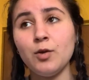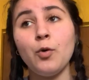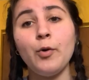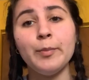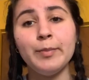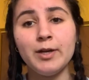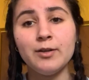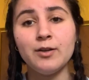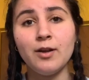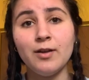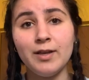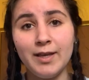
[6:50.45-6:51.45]
or
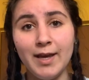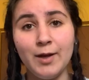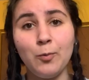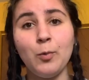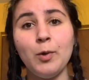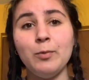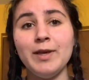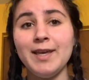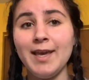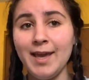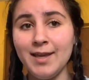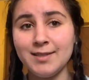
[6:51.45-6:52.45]
better yet, what we
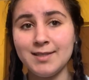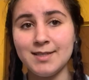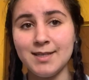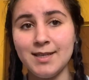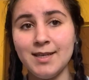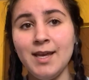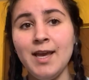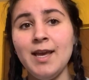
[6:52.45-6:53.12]
can't see,